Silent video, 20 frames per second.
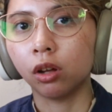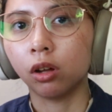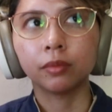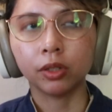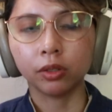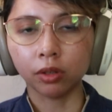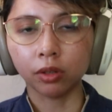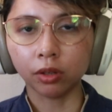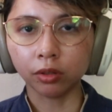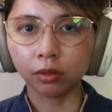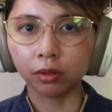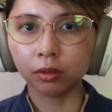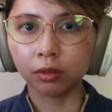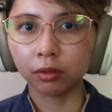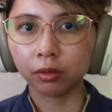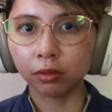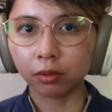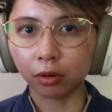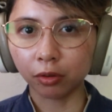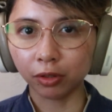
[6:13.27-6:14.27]
There's also
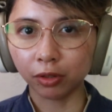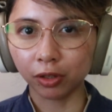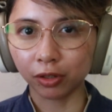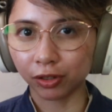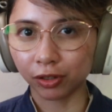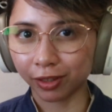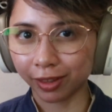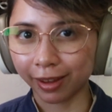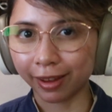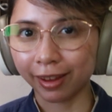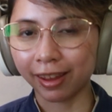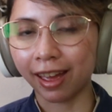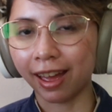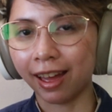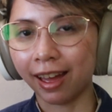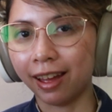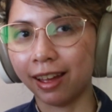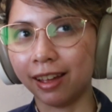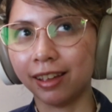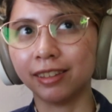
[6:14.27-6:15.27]
no such thing
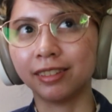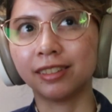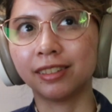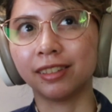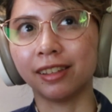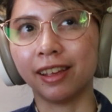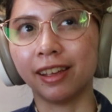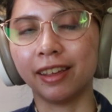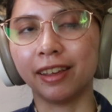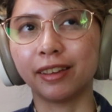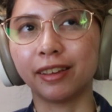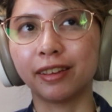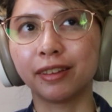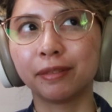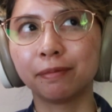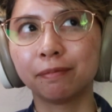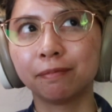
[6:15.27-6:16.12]
as like